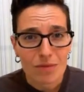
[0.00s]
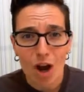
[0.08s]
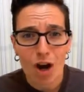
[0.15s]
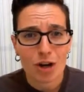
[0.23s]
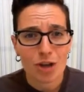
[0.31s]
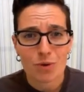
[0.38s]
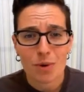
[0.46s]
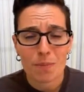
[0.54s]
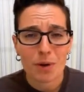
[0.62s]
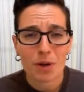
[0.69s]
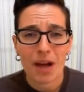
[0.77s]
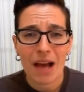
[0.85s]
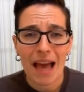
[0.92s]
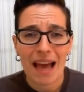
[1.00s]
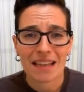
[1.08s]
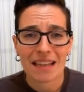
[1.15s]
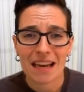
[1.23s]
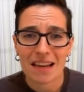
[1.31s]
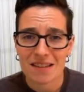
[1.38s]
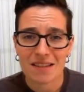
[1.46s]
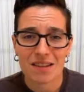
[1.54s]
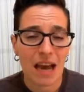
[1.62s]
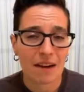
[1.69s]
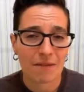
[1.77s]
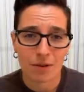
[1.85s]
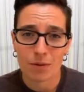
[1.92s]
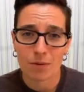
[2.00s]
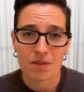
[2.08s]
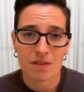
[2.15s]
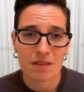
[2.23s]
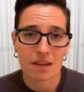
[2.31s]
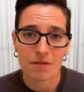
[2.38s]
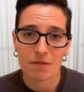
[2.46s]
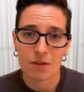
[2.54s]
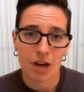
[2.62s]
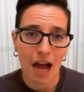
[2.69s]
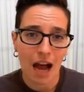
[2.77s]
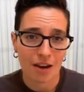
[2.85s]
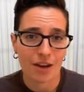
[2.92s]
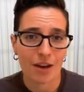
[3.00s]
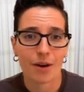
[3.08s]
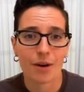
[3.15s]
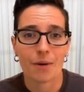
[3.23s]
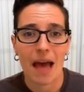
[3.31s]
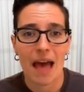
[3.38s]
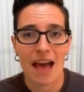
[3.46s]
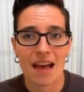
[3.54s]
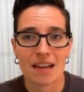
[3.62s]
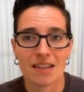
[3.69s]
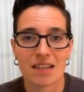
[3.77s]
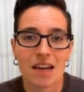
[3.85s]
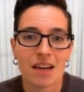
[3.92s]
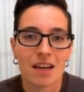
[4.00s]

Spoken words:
are doable, and yes, headphones give good audio and